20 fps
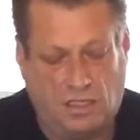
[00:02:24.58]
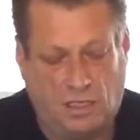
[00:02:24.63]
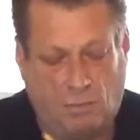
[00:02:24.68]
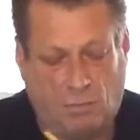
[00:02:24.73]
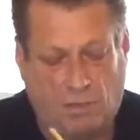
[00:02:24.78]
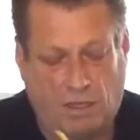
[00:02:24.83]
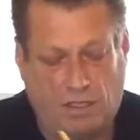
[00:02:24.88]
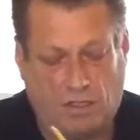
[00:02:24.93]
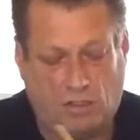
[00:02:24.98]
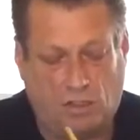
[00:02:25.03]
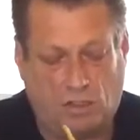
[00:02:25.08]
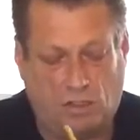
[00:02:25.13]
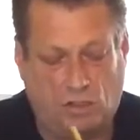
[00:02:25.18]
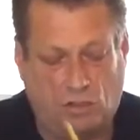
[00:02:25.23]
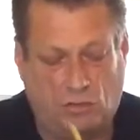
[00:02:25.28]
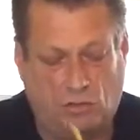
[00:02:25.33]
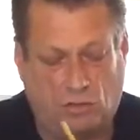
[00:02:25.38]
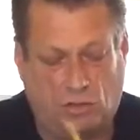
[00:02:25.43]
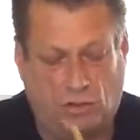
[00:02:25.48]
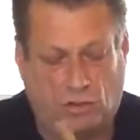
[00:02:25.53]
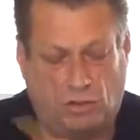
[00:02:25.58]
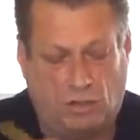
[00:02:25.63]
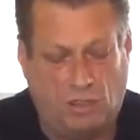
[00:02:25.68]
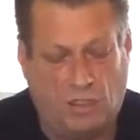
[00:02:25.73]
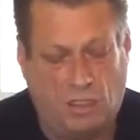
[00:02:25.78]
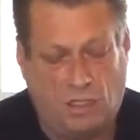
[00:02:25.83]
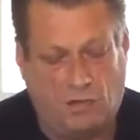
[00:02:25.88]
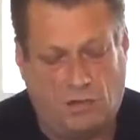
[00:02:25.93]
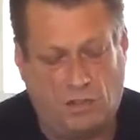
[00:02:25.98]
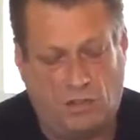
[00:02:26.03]
now make sure
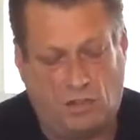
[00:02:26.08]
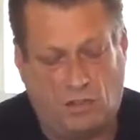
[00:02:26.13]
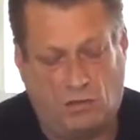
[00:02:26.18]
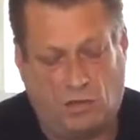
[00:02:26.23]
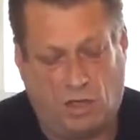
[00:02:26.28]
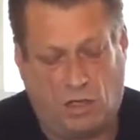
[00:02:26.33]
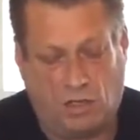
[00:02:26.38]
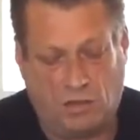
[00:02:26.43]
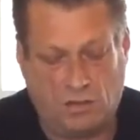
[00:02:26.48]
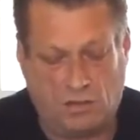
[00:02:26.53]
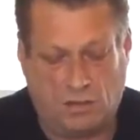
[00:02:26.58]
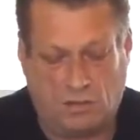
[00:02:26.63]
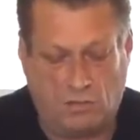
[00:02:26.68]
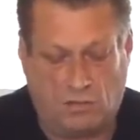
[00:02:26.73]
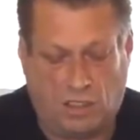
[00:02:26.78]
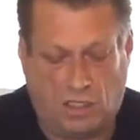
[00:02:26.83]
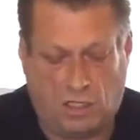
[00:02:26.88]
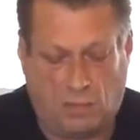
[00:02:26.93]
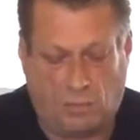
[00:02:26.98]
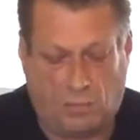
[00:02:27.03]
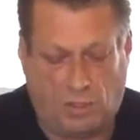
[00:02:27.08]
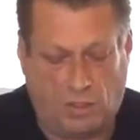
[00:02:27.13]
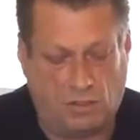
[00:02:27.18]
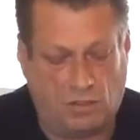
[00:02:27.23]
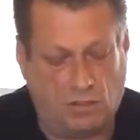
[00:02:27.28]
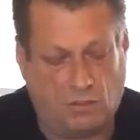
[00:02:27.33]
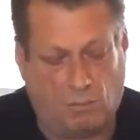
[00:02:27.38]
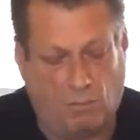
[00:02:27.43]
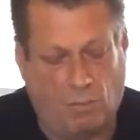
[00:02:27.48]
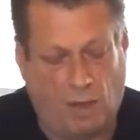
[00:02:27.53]
that you also get up
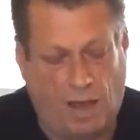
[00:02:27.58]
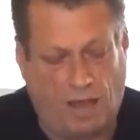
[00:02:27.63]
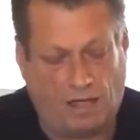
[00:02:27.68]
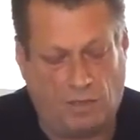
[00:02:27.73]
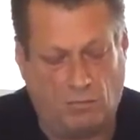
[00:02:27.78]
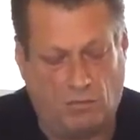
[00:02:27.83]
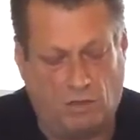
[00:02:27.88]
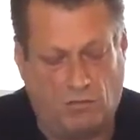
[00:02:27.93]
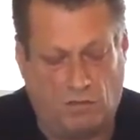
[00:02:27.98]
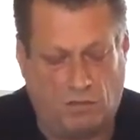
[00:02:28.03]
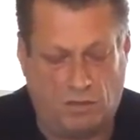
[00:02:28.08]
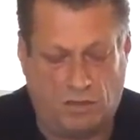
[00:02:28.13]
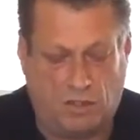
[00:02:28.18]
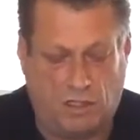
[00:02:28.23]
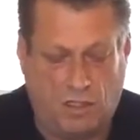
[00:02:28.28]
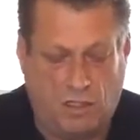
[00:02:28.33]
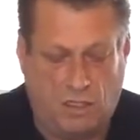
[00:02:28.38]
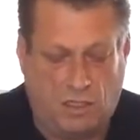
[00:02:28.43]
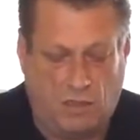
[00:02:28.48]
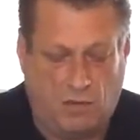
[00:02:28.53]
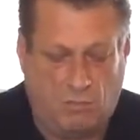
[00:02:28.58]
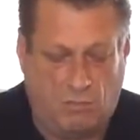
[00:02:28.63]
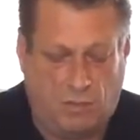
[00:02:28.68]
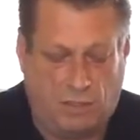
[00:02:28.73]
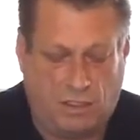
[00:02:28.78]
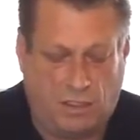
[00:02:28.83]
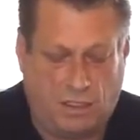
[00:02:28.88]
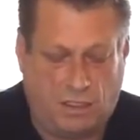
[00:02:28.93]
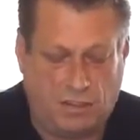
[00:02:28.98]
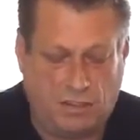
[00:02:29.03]
under the bottom of it
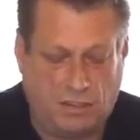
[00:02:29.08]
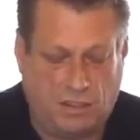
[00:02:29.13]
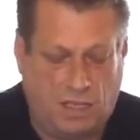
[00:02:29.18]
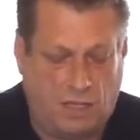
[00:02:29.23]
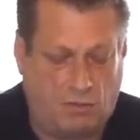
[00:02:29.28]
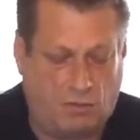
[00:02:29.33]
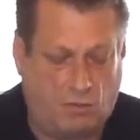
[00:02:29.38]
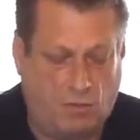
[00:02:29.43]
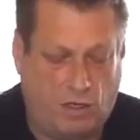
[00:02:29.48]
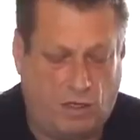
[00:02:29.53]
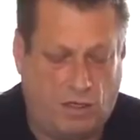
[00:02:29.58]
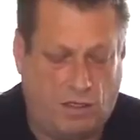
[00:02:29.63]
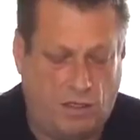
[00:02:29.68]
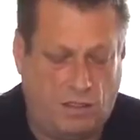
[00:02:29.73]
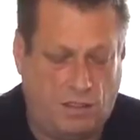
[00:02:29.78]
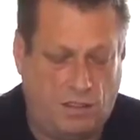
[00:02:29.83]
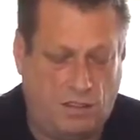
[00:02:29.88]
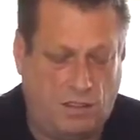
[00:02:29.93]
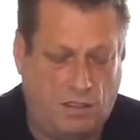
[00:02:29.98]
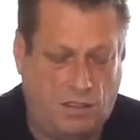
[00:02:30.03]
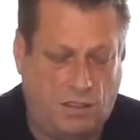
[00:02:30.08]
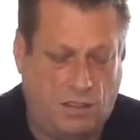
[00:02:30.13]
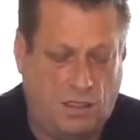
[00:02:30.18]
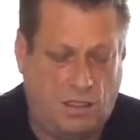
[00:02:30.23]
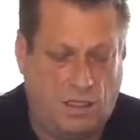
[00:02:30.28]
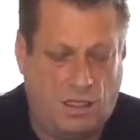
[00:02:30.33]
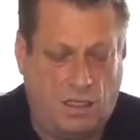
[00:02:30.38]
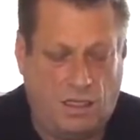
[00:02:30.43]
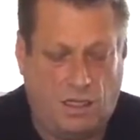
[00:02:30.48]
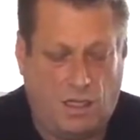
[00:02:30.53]
because that way,
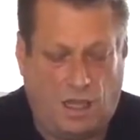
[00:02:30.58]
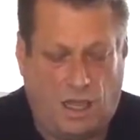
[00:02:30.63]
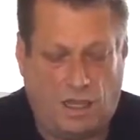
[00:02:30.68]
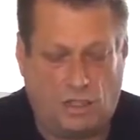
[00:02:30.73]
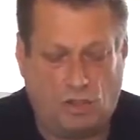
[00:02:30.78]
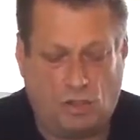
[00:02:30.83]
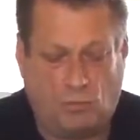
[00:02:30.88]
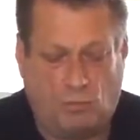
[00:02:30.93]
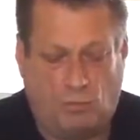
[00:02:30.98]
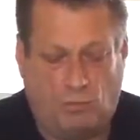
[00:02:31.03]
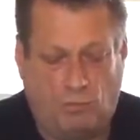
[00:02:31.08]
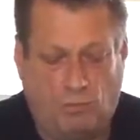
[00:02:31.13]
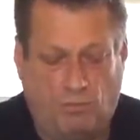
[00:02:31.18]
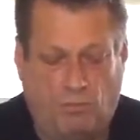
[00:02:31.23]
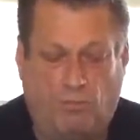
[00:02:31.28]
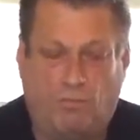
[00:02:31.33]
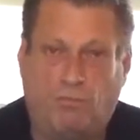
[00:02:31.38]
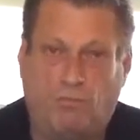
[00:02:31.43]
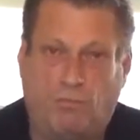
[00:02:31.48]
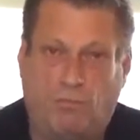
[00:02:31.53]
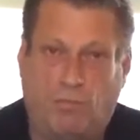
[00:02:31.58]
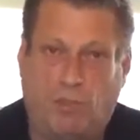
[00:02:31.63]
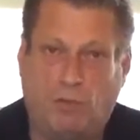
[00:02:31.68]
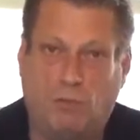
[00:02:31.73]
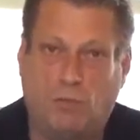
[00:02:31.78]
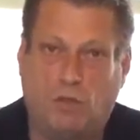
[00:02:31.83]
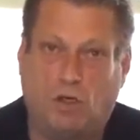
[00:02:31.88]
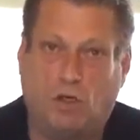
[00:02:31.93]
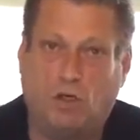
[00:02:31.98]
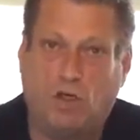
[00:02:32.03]
as your
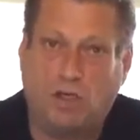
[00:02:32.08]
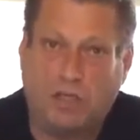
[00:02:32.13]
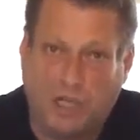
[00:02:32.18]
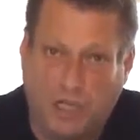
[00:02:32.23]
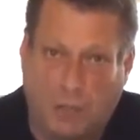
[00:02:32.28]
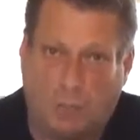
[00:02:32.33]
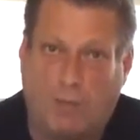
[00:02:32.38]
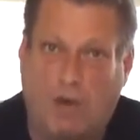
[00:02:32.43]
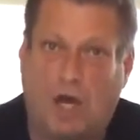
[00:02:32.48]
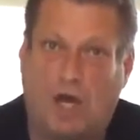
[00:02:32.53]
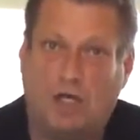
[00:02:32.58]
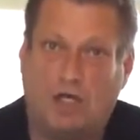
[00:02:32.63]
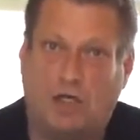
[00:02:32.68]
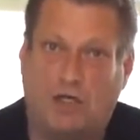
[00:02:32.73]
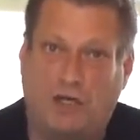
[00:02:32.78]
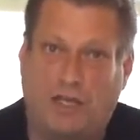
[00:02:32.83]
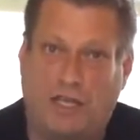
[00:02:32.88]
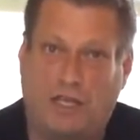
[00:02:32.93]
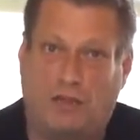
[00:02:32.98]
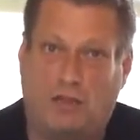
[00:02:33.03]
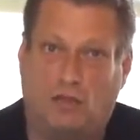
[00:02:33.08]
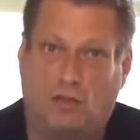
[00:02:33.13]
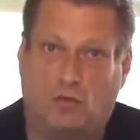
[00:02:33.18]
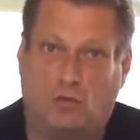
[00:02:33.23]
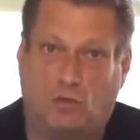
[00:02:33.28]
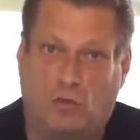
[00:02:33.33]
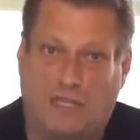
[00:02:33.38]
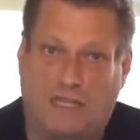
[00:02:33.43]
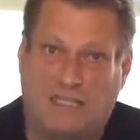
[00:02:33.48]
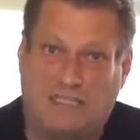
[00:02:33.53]
people are looking up underneath your
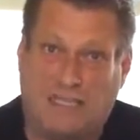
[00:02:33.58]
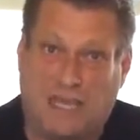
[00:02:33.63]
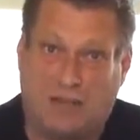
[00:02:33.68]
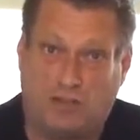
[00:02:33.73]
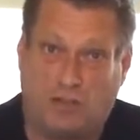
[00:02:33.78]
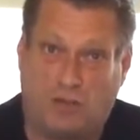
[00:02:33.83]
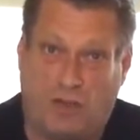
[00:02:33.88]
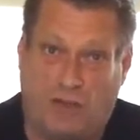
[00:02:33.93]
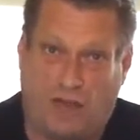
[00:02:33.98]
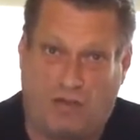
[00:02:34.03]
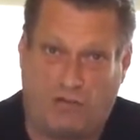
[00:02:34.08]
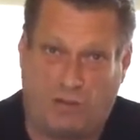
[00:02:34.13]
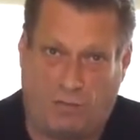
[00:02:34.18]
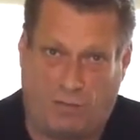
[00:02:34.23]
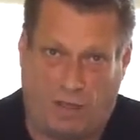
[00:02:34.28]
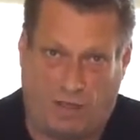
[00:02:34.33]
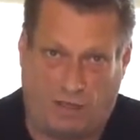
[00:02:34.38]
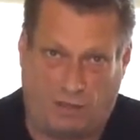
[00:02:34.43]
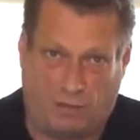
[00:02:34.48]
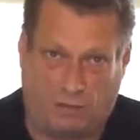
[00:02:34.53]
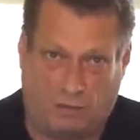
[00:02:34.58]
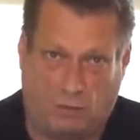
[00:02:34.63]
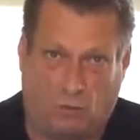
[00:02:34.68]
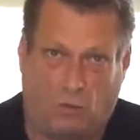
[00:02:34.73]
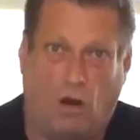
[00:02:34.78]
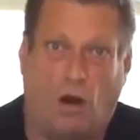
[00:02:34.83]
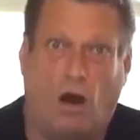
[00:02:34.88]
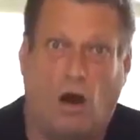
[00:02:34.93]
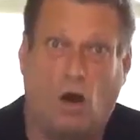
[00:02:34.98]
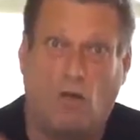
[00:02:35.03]
wreaths, as you have them hanging on the
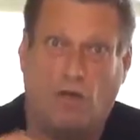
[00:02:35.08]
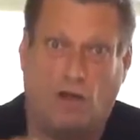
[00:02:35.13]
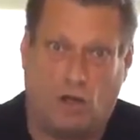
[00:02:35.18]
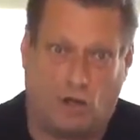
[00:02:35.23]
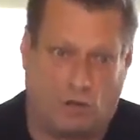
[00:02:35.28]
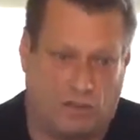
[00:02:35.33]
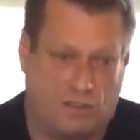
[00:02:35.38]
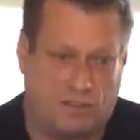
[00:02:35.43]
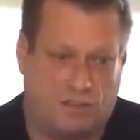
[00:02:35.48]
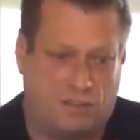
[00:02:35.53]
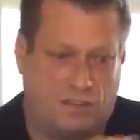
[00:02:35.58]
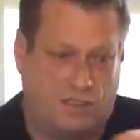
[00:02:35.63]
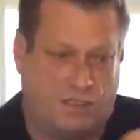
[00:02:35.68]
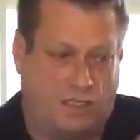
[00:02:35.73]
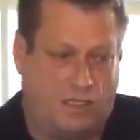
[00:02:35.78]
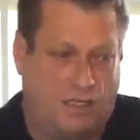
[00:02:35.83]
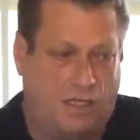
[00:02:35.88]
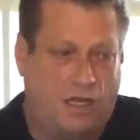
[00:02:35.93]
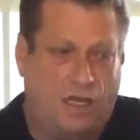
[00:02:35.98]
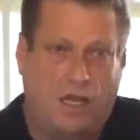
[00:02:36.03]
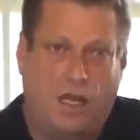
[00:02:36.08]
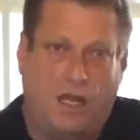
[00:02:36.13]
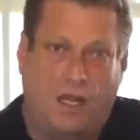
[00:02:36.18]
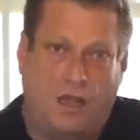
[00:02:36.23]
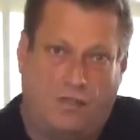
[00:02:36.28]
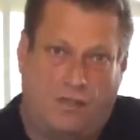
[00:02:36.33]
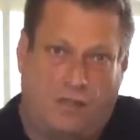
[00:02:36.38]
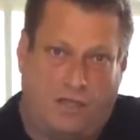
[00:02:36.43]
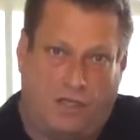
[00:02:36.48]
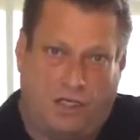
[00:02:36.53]
wall, they're going to see
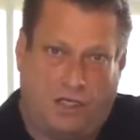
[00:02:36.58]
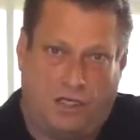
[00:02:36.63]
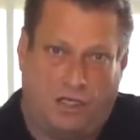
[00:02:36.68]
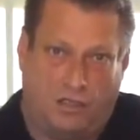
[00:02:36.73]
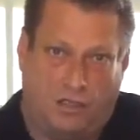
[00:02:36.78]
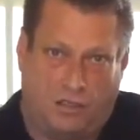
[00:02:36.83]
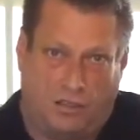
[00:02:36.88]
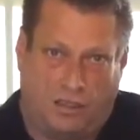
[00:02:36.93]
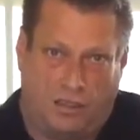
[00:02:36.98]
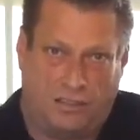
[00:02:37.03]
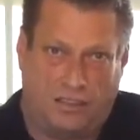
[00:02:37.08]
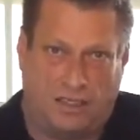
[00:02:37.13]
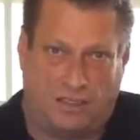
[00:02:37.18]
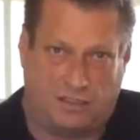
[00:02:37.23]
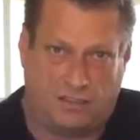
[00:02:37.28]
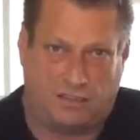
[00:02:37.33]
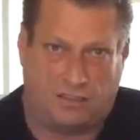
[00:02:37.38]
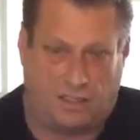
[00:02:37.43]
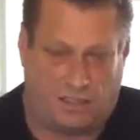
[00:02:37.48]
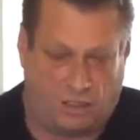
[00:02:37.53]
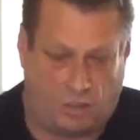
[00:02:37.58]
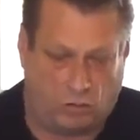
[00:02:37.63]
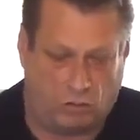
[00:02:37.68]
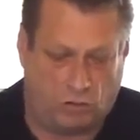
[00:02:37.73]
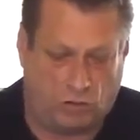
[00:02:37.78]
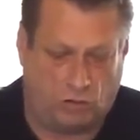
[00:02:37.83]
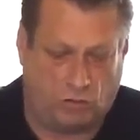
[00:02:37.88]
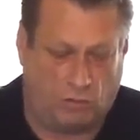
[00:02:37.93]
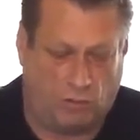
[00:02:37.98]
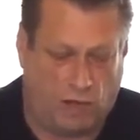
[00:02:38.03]
the color is extended
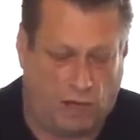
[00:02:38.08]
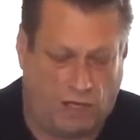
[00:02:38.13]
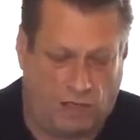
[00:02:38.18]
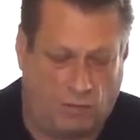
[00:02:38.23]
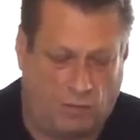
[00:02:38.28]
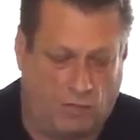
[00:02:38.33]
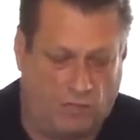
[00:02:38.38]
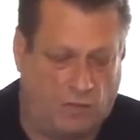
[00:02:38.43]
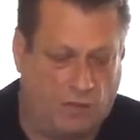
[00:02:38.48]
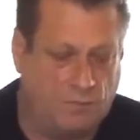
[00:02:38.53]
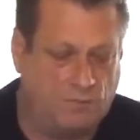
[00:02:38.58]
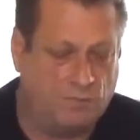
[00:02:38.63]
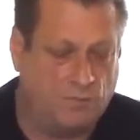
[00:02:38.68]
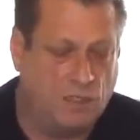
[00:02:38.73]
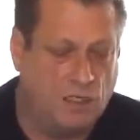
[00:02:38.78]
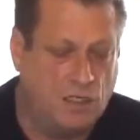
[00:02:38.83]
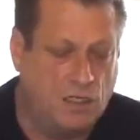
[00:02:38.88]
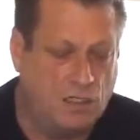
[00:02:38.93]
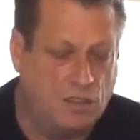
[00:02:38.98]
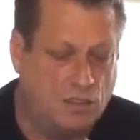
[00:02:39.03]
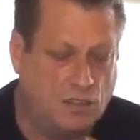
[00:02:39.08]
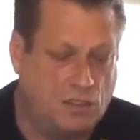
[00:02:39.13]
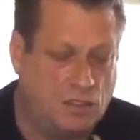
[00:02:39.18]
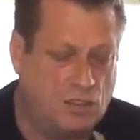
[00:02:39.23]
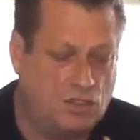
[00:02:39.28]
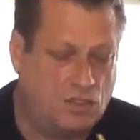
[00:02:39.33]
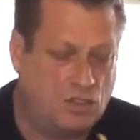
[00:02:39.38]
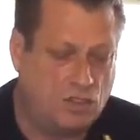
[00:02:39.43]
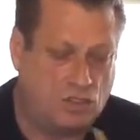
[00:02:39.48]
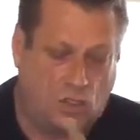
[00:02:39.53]
onto the bottom of it. So
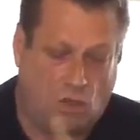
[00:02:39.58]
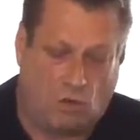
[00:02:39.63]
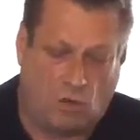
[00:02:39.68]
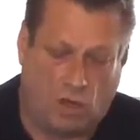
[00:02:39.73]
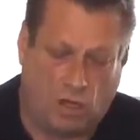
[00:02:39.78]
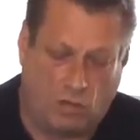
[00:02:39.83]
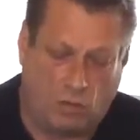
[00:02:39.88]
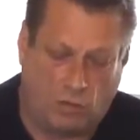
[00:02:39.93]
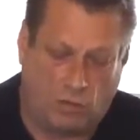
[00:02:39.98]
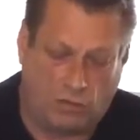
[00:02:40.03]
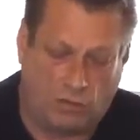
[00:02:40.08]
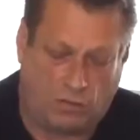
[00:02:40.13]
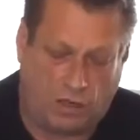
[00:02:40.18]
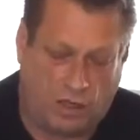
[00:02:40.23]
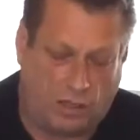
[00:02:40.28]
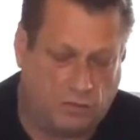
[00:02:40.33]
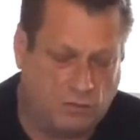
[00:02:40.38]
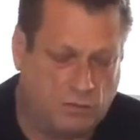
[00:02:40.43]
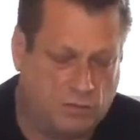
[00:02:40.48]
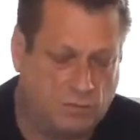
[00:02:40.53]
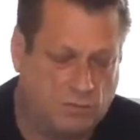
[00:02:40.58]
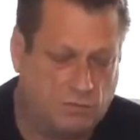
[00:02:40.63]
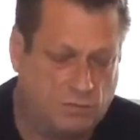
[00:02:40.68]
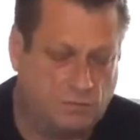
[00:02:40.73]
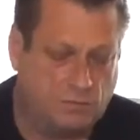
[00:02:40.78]
let's just go all the way around.